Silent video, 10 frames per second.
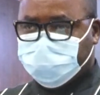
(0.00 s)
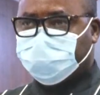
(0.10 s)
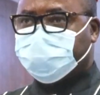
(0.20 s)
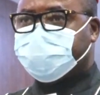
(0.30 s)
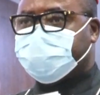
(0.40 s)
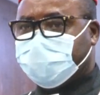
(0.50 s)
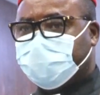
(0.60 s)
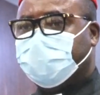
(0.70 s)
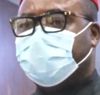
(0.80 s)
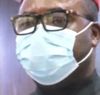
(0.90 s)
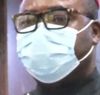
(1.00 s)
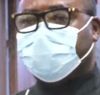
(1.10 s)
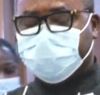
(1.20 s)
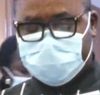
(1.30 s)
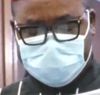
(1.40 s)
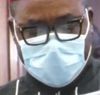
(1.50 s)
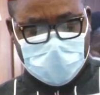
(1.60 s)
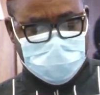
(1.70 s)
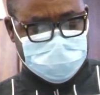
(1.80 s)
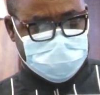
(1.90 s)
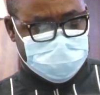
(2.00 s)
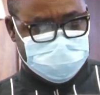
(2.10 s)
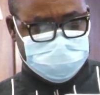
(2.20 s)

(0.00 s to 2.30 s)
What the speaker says: to seek the leave of this House